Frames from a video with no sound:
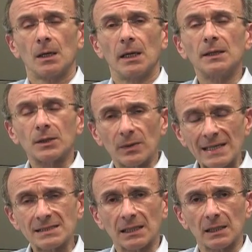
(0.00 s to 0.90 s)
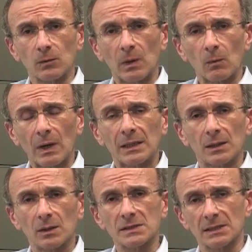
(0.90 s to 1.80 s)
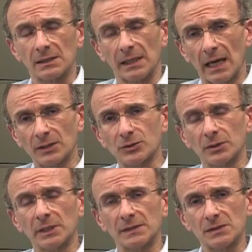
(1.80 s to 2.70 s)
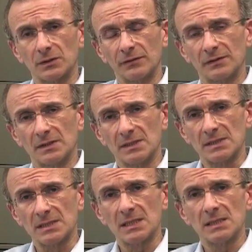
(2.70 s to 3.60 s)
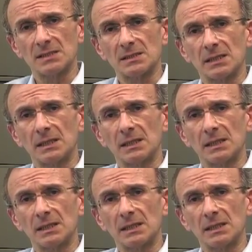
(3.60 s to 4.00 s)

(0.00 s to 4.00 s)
Interestingly, when one looks at the natural history of the disease,